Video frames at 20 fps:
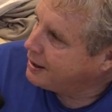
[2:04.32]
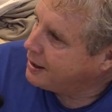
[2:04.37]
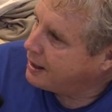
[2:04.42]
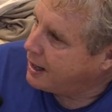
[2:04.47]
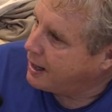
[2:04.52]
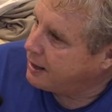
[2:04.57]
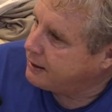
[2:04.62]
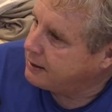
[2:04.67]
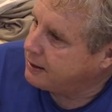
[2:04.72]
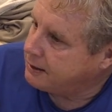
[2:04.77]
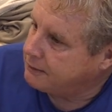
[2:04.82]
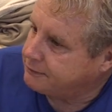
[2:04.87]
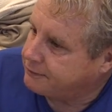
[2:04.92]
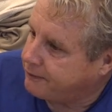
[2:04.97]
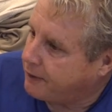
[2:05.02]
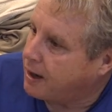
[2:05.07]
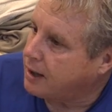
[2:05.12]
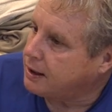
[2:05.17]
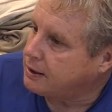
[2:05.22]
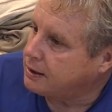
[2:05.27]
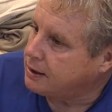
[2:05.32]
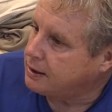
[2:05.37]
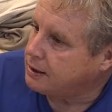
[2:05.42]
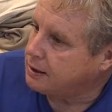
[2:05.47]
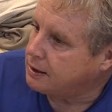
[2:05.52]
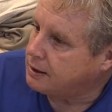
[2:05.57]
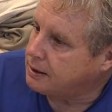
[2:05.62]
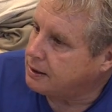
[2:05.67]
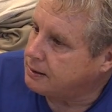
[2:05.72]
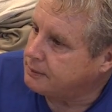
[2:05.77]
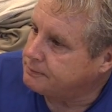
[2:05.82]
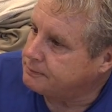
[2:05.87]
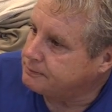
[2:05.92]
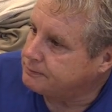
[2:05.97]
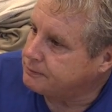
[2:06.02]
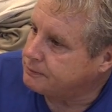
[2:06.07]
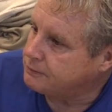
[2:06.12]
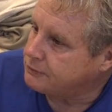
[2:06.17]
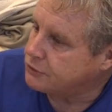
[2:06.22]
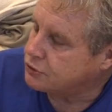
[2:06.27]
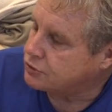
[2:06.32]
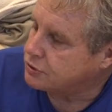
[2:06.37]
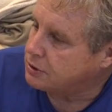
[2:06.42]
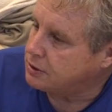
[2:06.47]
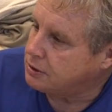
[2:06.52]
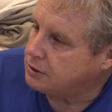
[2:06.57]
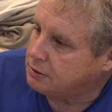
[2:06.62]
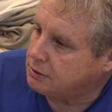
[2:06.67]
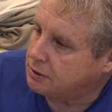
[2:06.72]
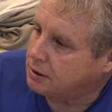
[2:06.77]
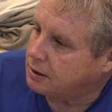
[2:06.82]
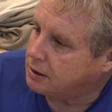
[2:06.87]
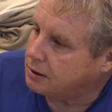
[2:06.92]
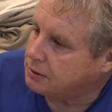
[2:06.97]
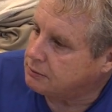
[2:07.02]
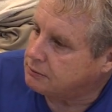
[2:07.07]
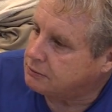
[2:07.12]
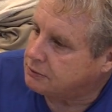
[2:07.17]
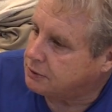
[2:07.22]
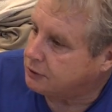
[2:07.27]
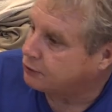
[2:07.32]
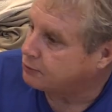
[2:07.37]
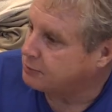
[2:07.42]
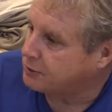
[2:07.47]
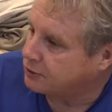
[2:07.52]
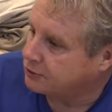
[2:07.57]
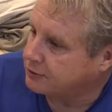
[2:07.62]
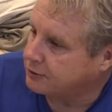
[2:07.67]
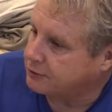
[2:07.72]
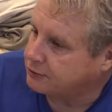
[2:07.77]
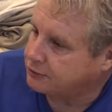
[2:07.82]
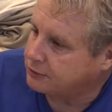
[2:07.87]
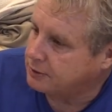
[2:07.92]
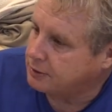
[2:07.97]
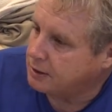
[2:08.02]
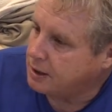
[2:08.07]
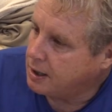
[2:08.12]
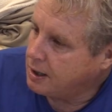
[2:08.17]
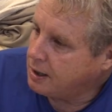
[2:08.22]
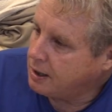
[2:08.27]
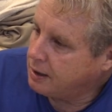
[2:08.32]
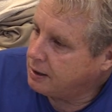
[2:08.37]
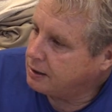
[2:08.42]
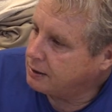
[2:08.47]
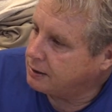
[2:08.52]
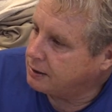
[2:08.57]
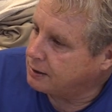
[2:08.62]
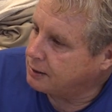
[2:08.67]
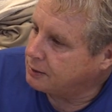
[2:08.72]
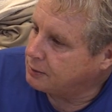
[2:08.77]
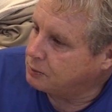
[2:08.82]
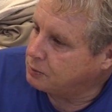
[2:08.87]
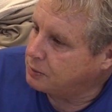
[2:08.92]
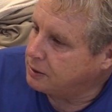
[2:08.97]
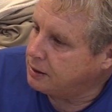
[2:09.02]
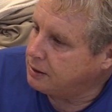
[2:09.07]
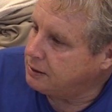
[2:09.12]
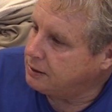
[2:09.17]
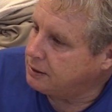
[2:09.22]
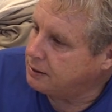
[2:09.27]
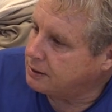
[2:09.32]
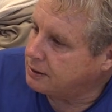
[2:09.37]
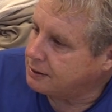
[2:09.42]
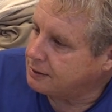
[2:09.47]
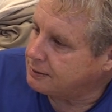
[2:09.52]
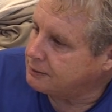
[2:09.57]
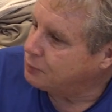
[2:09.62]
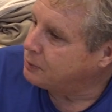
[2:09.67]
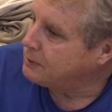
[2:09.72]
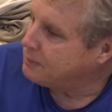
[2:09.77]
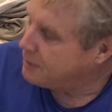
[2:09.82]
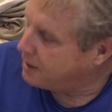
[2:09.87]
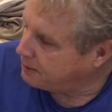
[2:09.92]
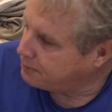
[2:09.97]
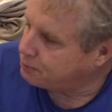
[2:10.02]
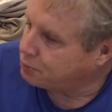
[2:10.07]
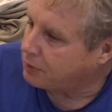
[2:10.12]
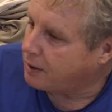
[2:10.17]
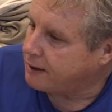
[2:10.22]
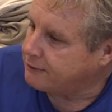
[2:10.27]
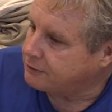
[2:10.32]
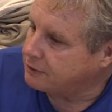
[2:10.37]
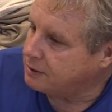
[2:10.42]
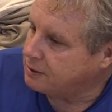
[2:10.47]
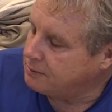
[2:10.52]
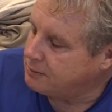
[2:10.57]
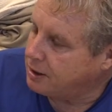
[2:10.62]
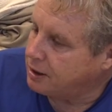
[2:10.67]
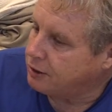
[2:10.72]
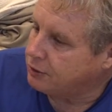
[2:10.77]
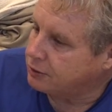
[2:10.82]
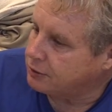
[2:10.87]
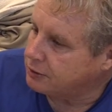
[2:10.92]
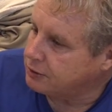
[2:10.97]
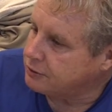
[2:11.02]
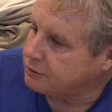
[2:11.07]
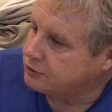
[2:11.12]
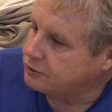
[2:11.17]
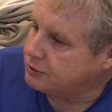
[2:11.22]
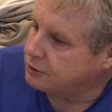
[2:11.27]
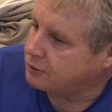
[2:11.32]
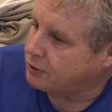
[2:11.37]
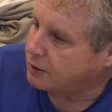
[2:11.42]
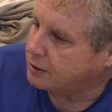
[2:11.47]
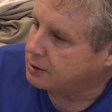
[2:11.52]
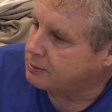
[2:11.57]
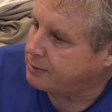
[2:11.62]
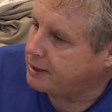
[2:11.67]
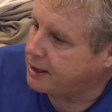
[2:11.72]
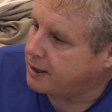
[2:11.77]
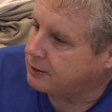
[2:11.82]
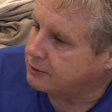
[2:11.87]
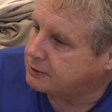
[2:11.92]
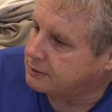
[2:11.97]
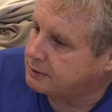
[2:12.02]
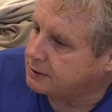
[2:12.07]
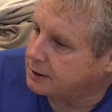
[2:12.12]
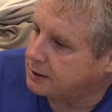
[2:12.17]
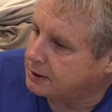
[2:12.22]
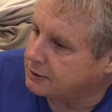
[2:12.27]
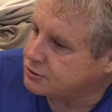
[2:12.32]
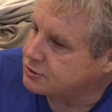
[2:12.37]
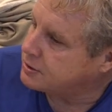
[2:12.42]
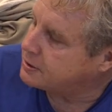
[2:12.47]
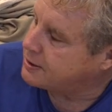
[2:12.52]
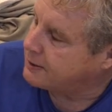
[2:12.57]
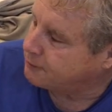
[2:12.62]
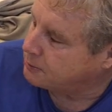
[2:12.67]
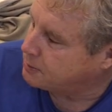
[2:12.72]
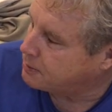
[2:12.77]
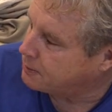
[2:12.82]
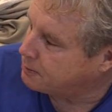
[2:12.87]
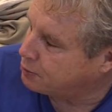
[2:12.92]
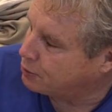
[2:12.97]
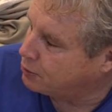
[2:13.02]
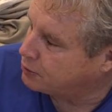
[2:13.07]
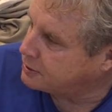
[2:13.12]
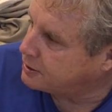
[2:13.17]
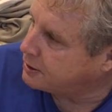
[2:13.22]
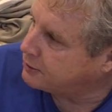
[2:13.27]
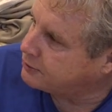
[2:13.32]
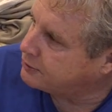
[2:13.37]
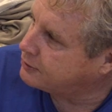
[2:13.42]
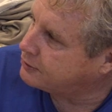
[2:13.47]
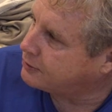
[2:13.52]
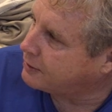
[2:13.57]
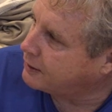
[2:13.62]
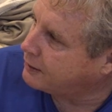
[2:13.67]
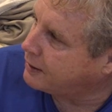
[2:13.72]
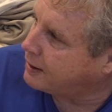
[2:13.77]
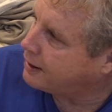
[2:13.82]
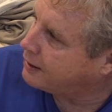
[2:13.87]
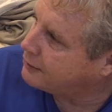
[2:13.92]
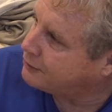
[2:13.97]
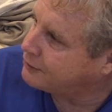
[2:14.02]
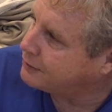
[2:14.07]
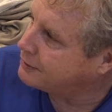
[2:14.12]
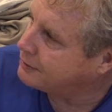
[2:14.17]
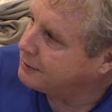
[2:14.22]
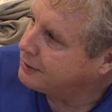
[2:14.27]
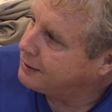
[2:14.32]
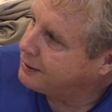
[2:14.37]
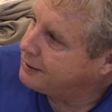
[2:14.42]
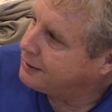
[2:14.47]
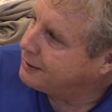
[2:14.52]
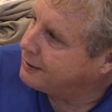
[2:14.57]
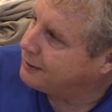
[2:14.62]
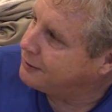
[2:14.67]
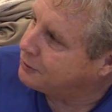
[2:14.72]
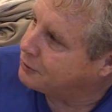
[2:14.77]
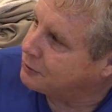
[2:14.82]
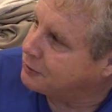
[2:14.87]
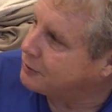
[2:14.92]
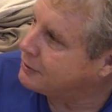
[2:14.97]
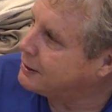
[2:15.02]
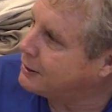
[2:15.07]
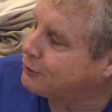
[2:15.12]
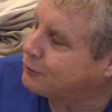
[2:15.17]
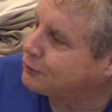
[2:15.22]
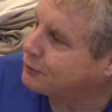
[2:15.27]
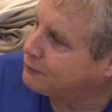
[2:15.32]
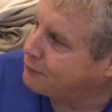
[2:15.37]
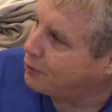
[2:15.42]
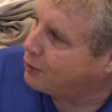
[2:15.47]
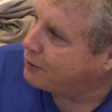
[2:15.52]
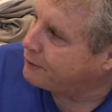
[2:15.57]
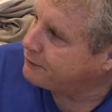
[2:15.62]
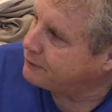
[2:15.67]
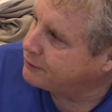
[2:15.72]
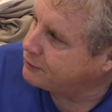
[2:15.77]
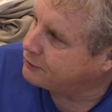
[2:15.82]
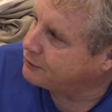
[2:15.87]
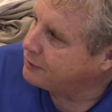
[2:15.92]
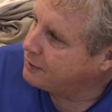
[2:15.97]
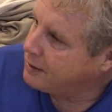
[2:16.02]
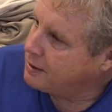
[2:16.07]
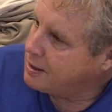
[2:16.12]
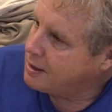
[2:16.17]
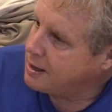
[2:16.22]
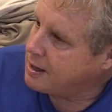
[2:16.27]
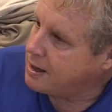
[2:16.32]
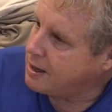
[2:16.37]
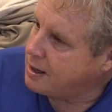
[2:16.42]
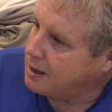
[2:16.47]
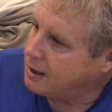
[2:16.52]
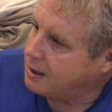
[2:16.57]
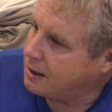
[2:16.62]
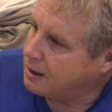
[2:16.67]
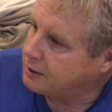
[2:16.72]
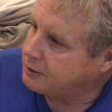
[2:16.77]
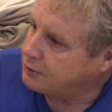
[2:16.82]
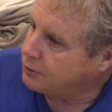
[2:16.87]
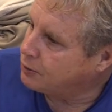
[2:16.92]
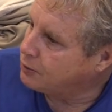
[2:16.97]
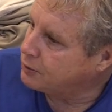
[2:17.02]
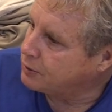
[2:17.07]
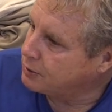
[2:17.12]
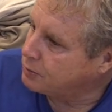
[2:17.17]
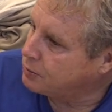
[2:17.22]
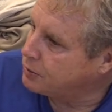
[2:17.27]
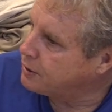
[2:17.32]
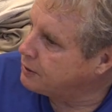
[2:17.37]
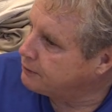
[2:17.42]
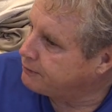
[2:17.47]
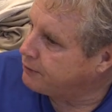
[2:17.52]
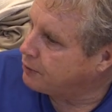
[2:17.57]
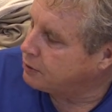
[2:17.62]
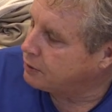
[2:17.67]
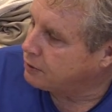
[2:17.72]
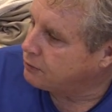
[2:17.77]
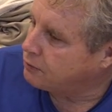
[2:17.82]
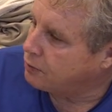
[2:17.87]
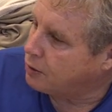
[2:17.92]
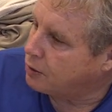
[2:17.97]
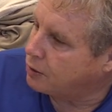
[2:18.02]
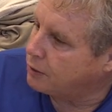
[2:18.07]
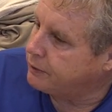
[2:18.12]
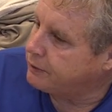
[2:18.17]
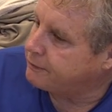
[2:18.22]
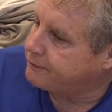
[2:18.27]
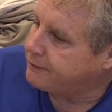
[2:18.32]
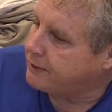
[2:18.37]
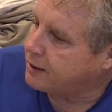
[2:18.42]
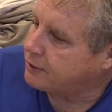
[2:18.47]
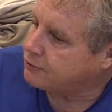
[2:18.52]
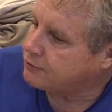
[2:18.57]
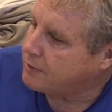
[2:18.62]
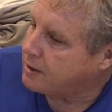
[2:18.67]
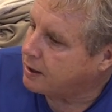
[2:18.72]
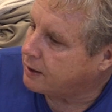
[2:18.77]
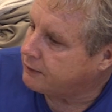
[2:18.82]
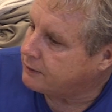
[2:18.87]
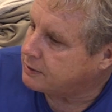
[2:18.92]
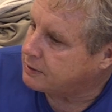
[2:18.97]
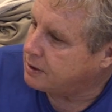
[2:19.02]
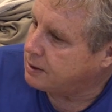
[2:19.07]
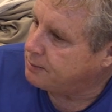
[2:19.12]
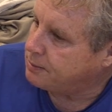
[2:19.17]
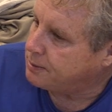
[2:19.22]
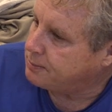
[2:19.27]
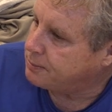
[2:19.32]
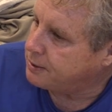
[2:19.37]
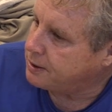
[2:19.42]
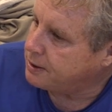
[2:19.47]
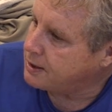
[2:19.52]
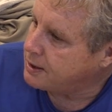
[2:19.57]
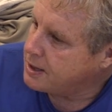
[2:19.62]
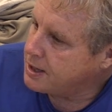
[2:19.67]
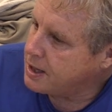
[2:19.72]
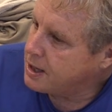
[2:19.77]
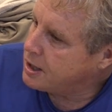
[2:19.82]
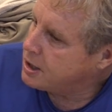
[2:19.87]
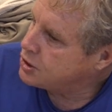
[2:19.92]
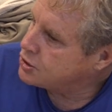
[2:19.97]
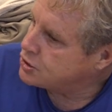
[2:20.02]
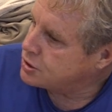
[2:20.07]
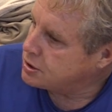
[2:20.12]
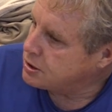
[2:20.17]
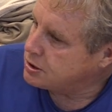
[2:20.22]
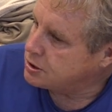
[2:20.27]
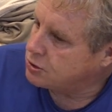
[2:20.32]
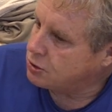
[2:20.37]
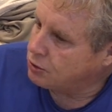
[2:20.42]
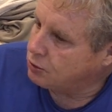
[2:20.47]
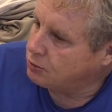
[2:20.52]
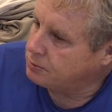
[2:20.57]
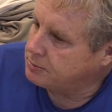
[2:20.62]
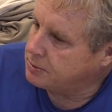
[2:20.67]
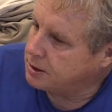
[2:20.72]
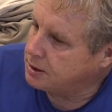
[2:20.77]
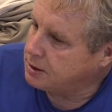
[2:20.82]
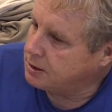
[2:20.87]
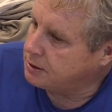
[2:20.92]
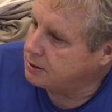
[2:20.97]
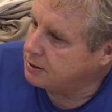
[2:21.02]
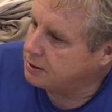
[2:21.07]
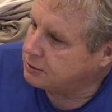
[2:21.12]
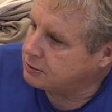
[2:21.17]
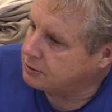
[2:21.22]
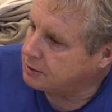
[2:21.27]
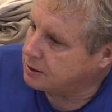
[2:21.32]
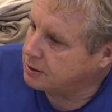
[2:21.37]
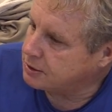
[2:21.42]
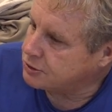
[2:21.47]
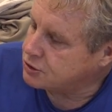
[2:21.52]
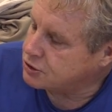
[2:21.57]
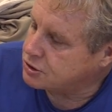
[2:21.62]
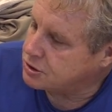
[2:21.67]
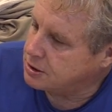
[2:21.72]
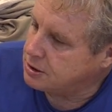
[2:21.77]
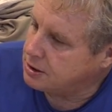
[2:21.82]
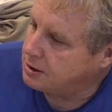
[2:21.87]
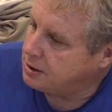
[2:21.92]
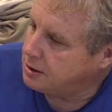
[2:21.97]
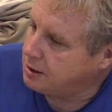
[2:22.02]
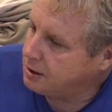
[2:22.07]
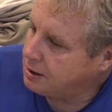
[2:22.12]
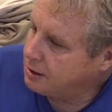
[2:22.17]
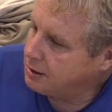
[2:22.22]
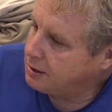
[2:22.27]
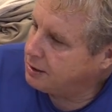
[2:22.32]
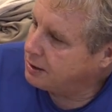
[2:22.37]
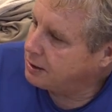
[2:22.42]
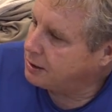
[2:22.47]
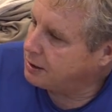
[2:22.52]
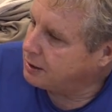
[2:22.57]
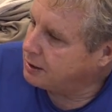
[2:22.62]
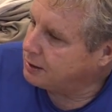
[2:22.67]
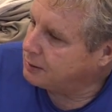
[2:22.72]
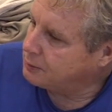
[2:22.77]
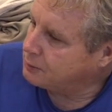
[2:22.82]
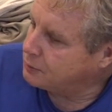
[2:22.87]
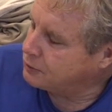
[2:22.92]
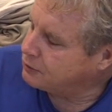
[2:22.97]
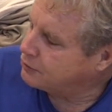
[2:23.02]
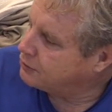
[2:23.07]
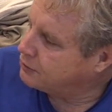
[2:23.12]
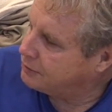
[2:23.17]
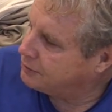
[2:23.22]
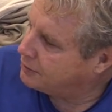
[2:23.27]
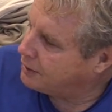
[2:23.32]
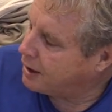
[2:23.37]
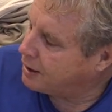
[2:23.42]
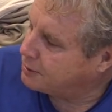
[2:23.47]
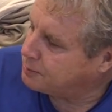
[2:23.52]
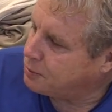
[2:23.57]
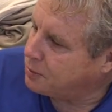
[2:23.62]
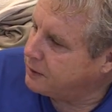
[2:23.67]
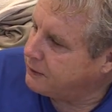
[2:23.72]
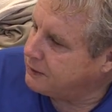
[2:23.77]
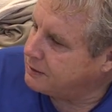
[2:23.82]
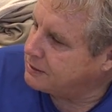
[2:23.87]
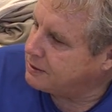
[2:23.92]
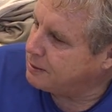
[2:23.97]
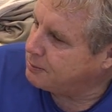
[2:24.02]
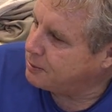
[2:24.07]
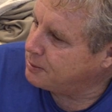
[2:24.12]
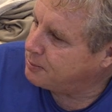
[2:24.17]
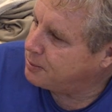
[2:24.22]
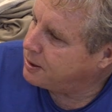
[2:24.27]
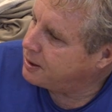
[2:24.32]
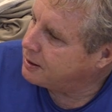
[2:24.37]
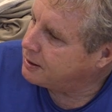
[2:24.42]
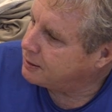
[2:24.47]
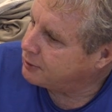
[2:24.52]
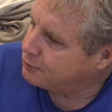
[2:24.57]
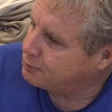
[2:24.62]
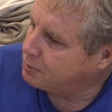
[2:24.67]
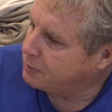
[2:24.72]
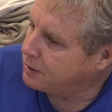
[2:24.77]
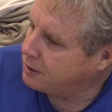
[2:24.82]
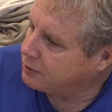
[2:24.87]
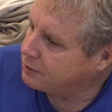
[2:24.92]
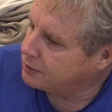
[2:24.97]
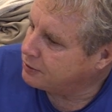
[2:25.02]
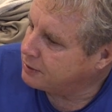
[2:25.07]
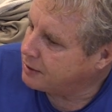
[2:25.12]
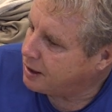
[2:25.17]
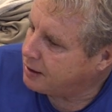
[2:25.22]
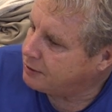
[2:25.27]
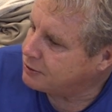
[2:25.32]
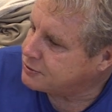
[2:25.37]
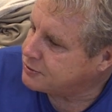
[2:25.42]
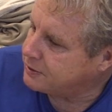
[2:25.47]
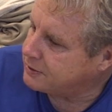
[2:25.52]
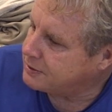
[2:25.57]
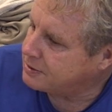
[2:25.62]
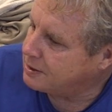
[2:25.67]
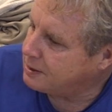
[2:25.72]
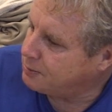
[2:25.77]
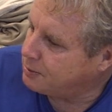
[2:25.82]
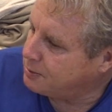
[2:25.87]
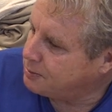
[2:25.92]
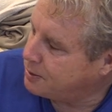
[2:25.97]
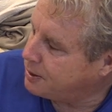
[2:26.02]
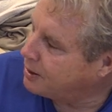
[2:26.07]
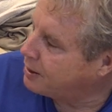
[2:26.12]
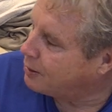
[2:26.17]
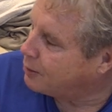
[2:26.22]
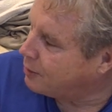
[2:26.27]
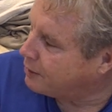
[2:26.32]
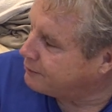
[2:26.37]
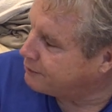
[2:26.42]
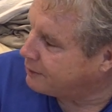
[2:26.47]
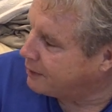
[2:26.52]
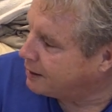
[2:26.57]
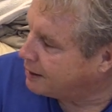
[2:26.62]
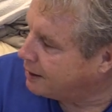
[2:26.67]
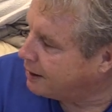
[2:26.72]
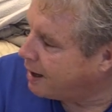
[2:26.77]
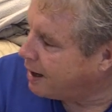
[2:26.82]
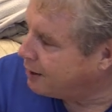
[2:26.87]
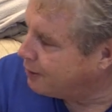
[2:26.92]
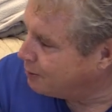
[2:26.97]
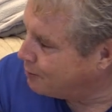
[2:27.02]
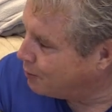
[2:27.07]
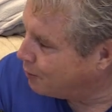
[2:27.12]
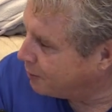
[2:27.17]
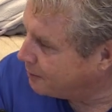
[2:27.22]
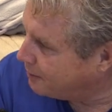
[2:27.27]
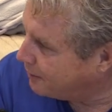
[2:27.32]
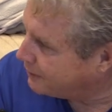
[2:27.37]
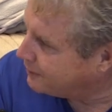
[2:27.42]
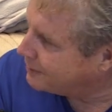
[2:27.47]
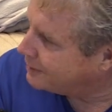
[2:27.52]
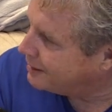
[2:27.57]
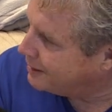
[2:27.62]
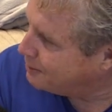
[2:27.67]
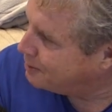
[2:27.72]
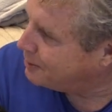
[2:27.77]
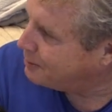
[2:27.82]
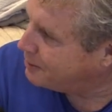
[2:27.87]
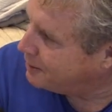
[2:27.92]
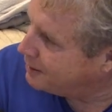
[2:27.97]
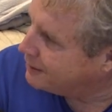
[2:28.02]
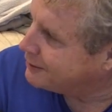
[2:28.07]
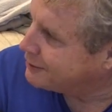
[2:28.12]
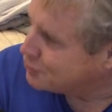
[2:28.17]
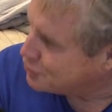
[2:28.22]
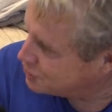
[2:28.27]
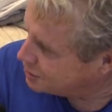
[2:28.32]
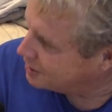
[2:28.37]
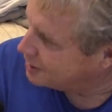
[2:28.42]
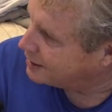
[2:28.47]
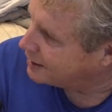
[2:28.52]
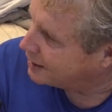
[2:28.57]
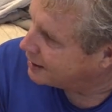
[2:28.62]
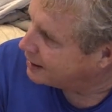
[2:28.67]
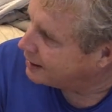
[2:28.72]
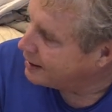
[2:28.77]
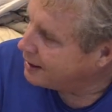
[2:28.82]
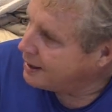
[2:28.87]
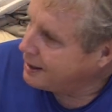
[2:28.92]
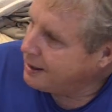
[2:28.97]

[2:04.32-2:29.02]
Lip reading: And then finally, she dismissed us, and we met privately, me and her, and she talked about she had never been protested in her years of office. And I told her, well, you voted wrong on the Fast Track and the TPP. She told me that she was contemplating the TPP and explained her knowledge of the TPP, and quite frankly, I knew more about the TPP than she did.